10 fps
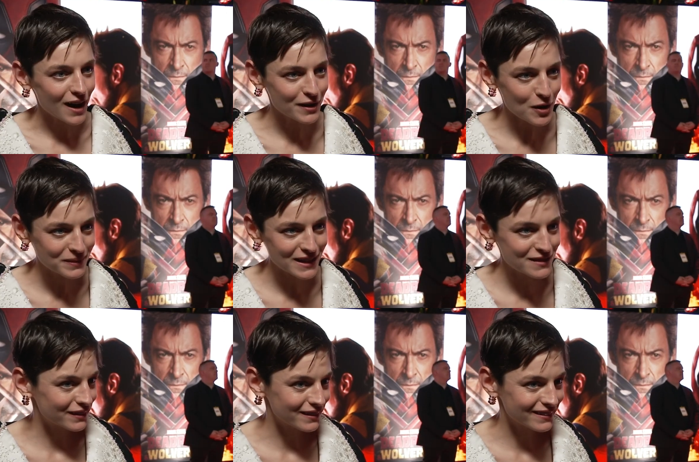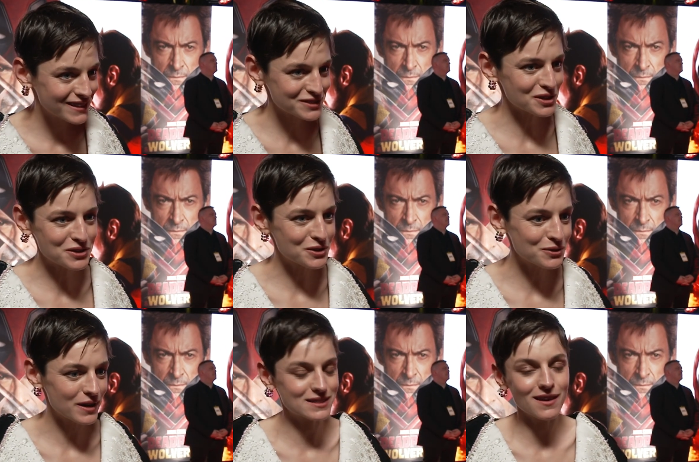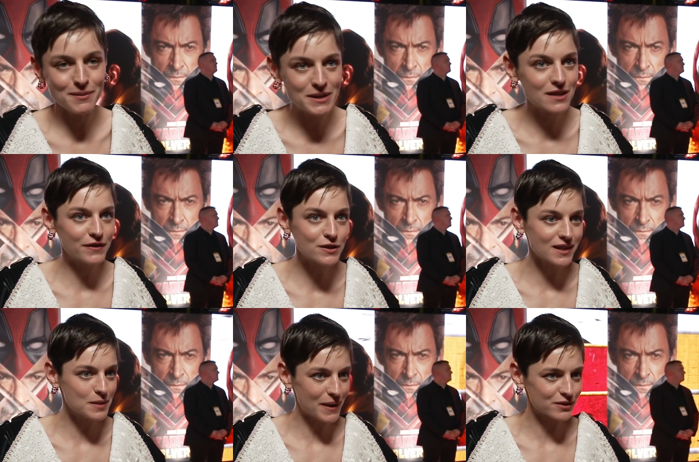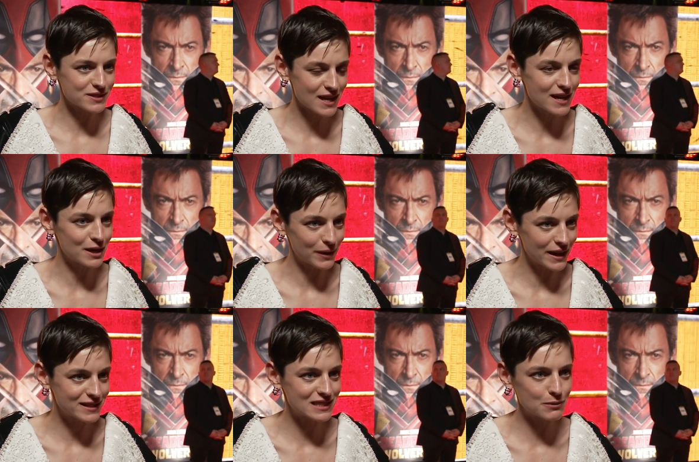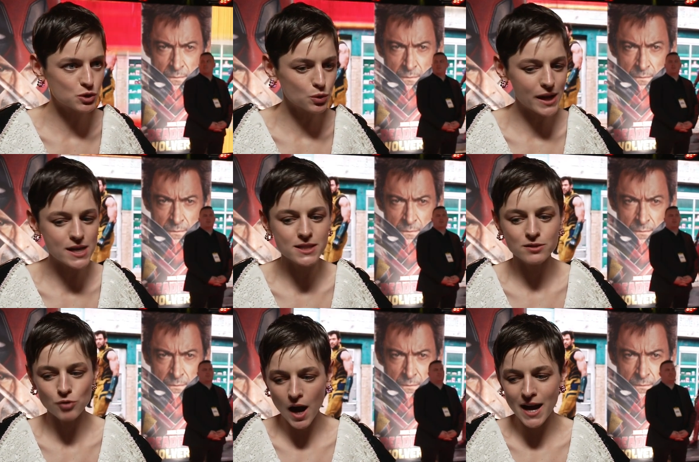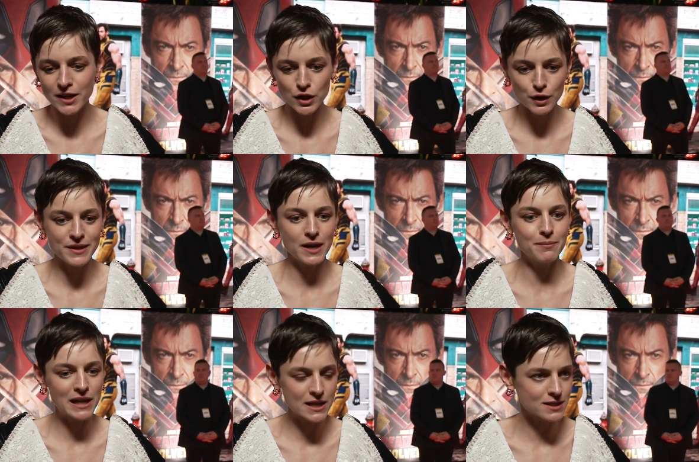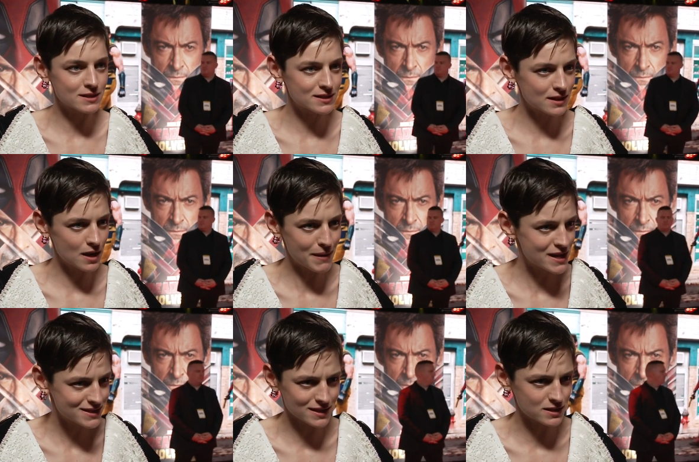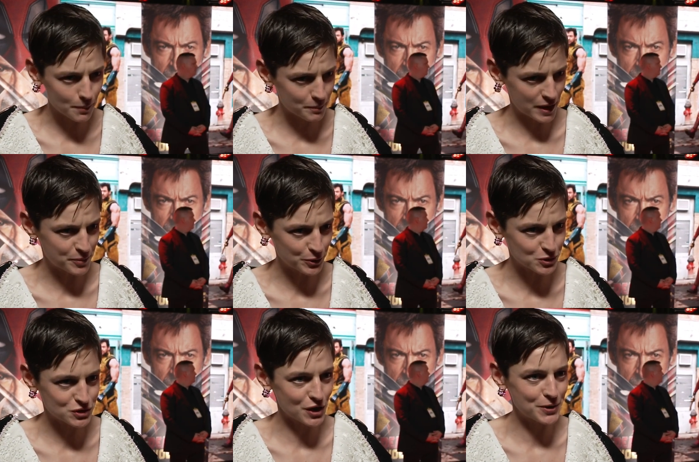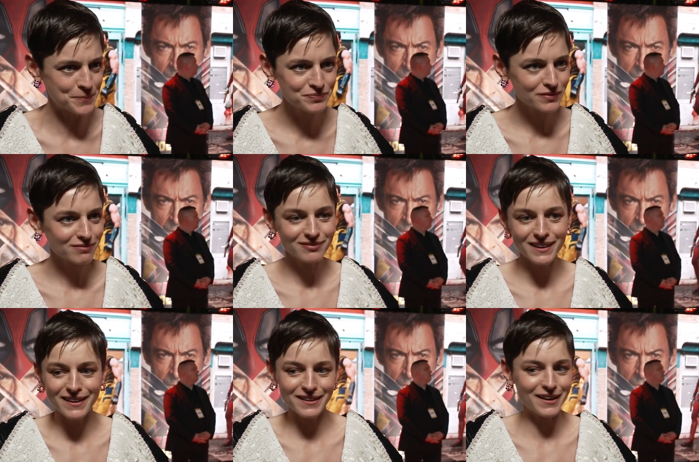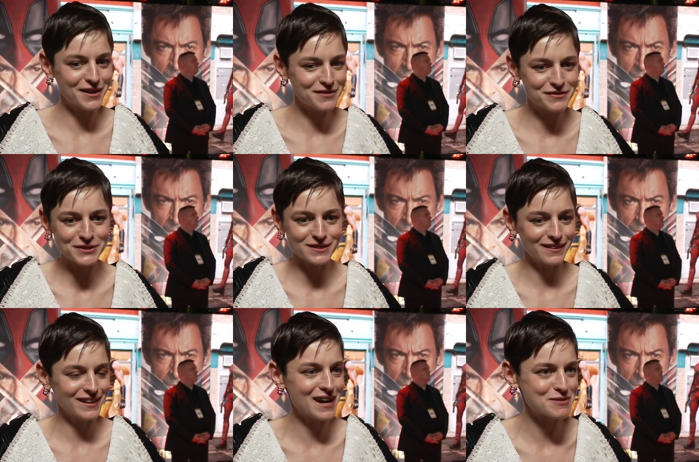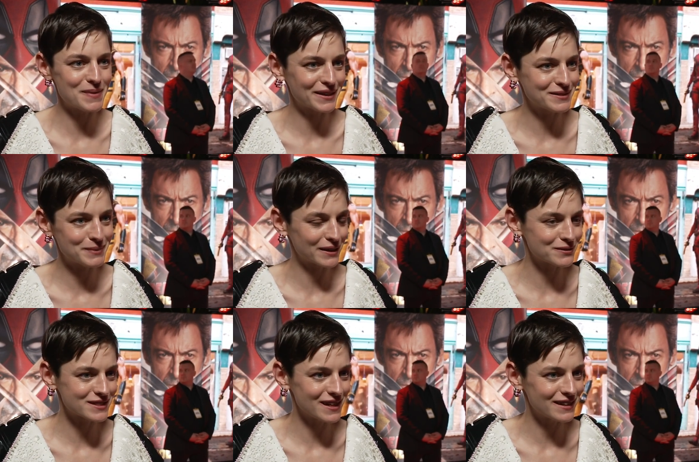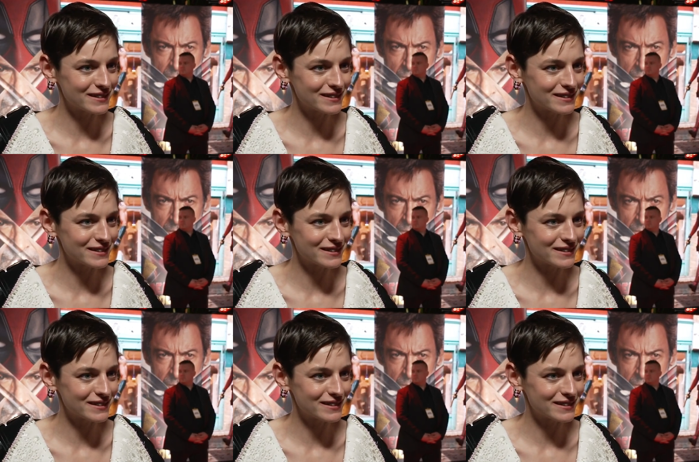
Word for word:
Speaker 1: I can't believe it. It's so cool. It's like I mean, it feels like you're back on set in a way because there was always Ryan, Hugh, and then a million amazing stunt people. So it kind of feels like yeah, we're back at, back on set.